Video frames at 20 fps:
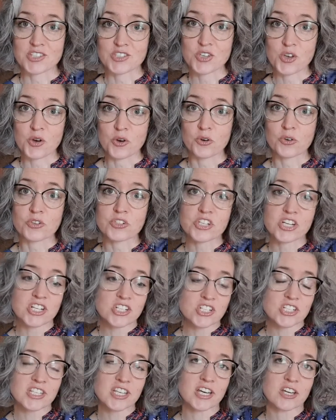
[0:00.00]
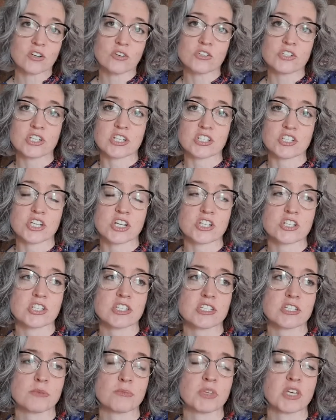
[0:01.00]
So changing the energy, changing
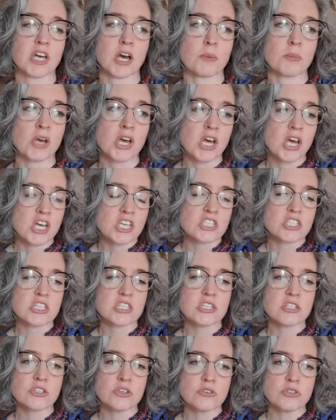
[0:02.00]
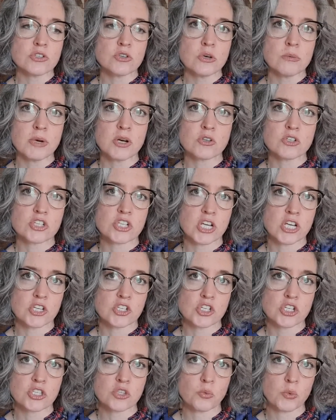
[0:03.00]
something up. This is also about
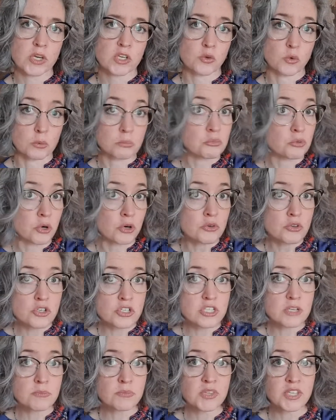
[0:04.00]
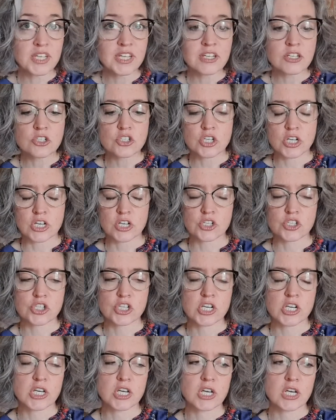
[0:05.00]
changing the way you approach something,
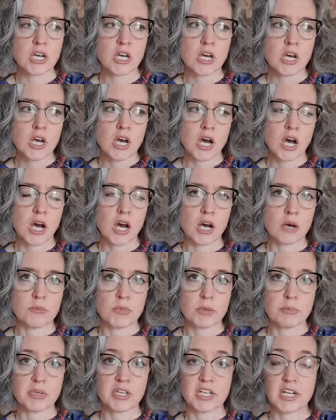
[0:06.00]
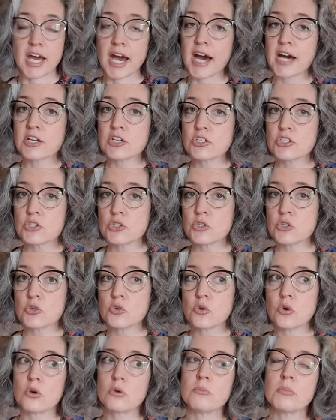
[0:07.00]
changing uh, maybe an attitude
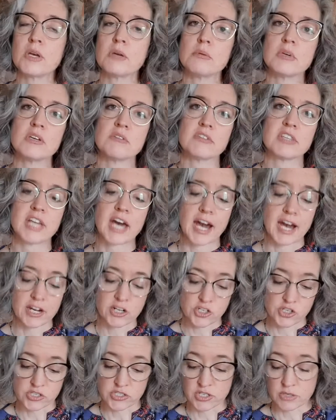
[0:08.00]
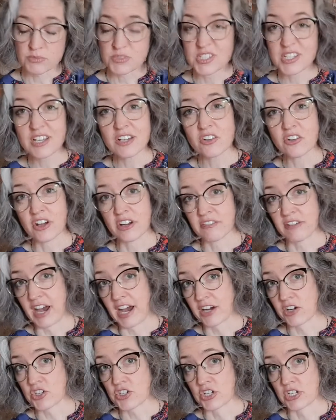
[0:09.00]
or maybe even the actions. I'm seeing a lot of
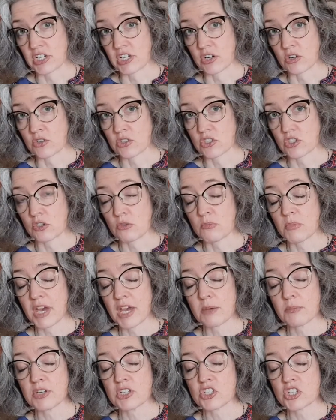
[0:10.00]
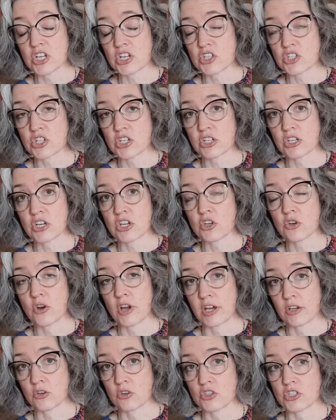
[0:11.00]
action here. So you may be changing your
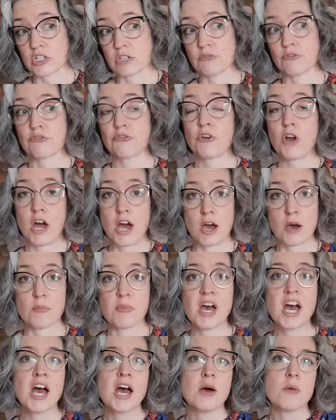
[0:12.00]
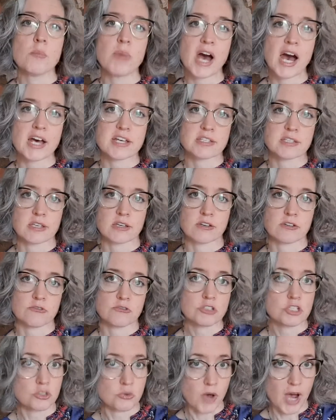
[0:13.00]
energy from passive
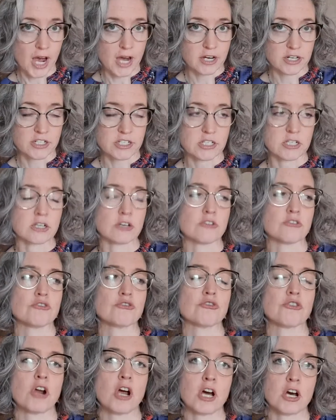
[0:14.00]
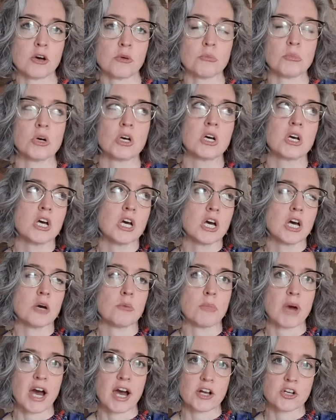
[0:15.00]
to active, from
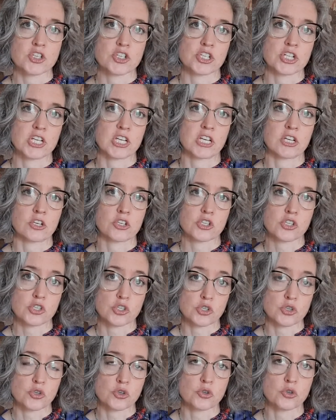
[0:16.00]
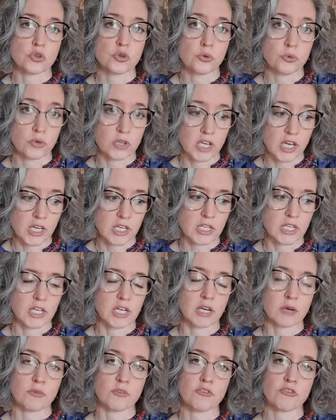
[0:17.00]
imagining to
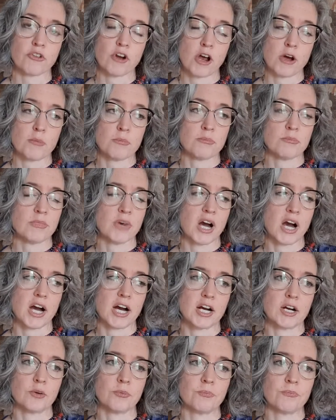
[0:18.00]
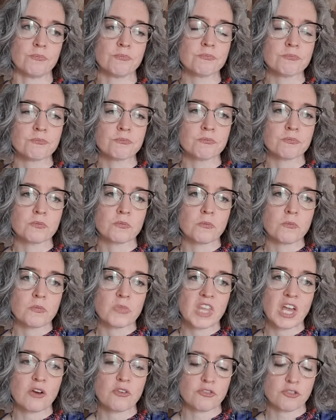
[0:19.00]
creating, from um,
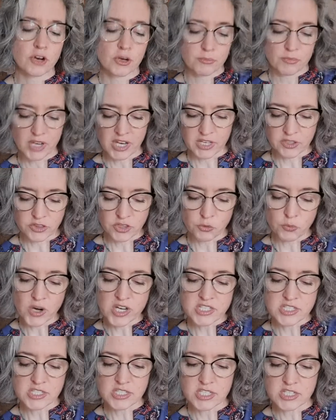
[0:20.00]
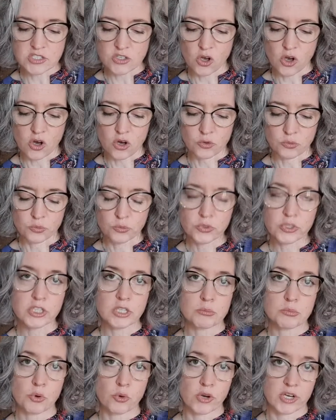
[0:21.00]
from the rest of these all really
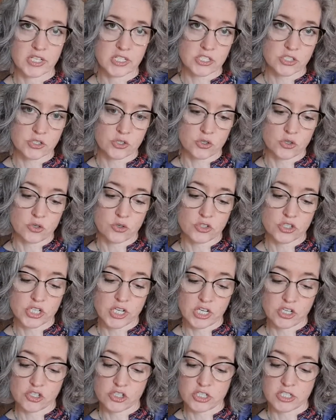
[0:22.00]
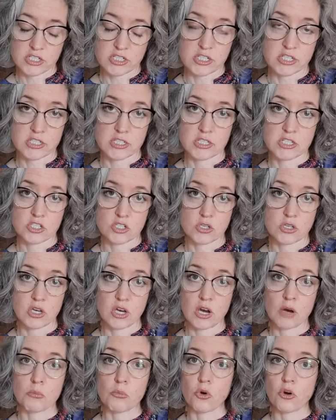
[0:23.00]
point to changing to,
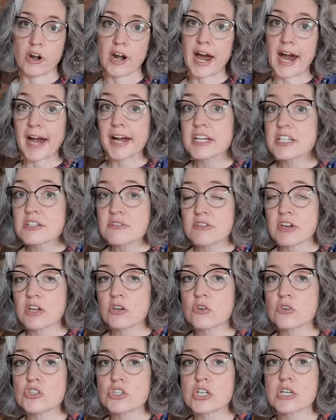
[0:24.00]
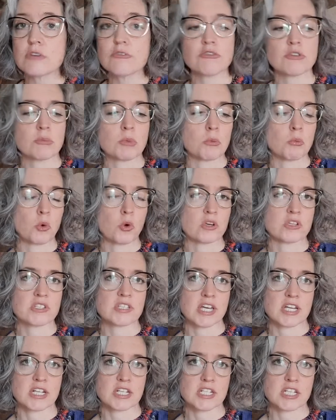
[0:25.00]
to a more active energy from a more
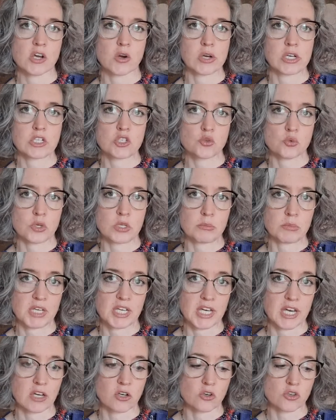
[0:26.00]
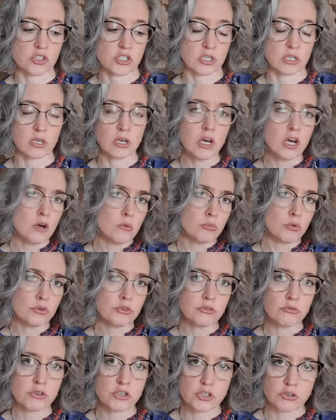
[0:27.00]
sedentary dreaming energy, both
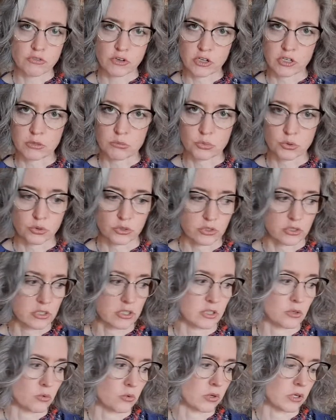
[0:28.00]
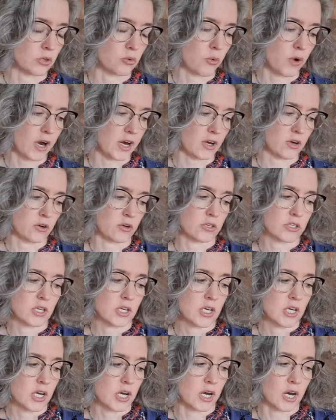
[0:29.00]
of which are very important and required
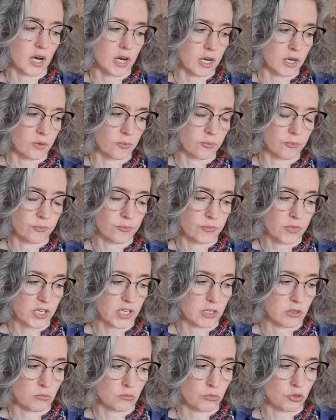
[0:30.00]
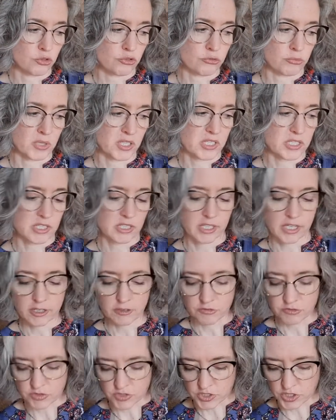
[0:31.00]
um, in movement in life.
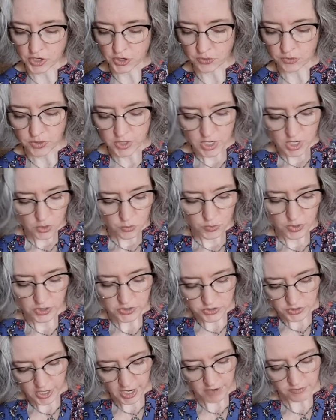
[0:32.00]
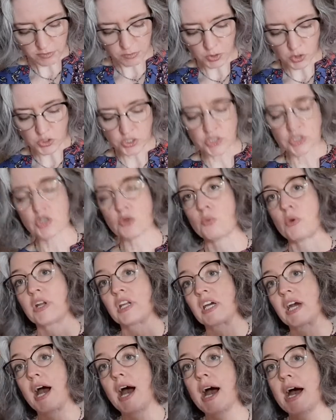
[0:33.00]
So we also have emotions are
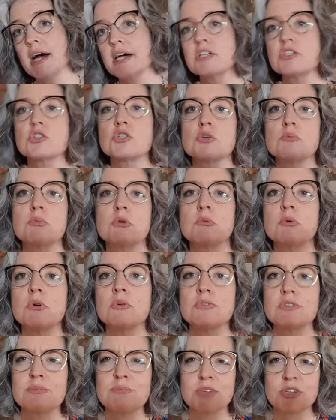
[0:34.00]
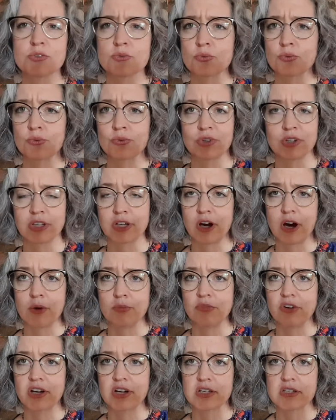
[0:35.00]
running high, supermoon, something's really
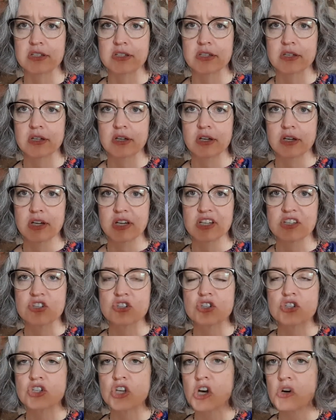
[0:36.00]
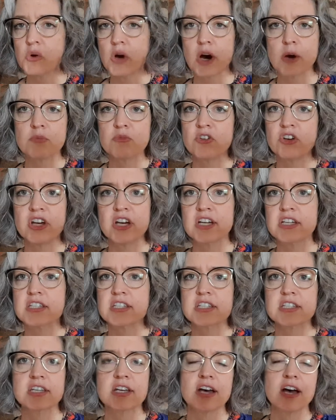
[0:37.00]
obvious. It's so
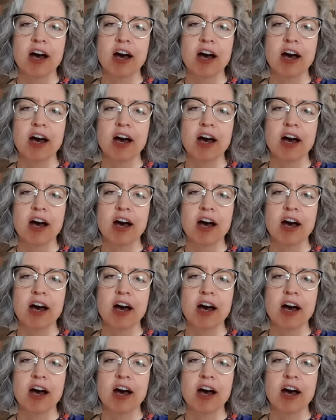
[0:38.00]
obvious.